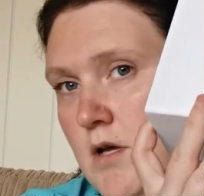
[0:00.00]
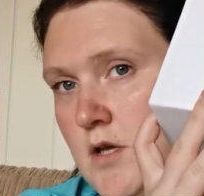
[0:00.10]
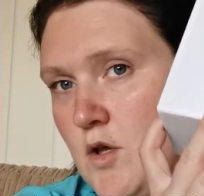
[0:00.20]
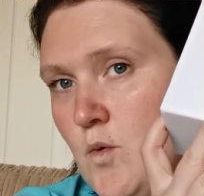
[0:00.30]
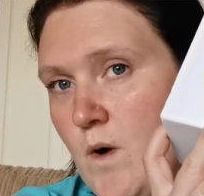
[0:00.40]

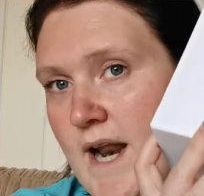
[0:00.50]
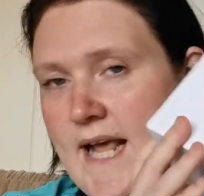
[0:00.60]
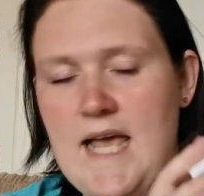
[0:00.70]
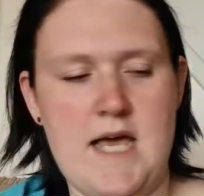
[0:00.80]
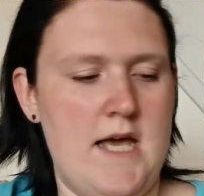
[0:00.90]
you what I
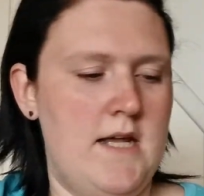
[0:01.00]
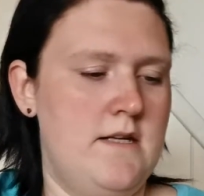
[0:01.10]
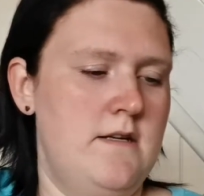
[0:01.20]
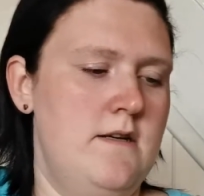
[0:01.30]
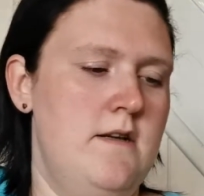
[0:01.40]
got.
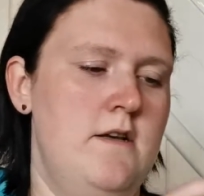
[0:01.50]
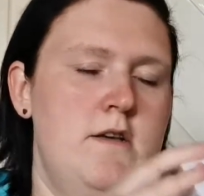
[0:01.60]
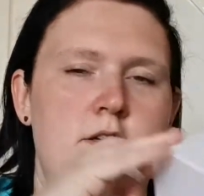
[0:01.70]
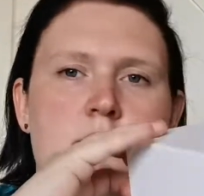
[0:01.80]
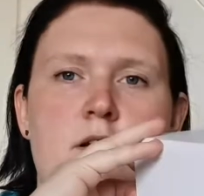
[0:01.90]

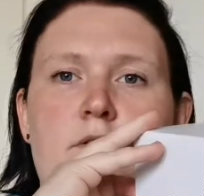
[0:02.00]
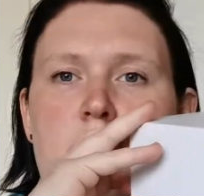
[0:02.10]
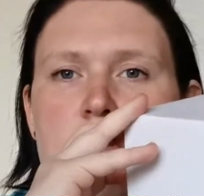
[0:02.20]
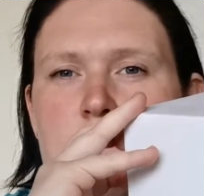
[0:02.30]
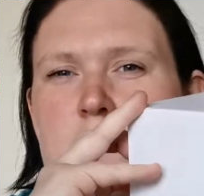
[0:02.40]

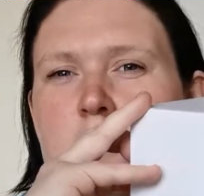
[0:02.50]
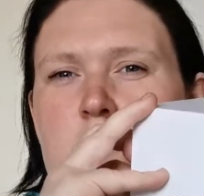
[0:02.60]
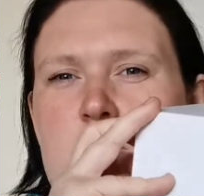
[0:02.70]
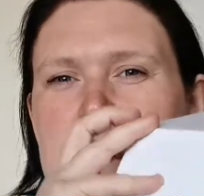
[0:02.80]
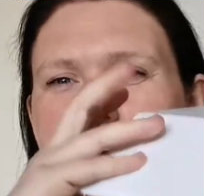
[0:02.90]
So I've not looked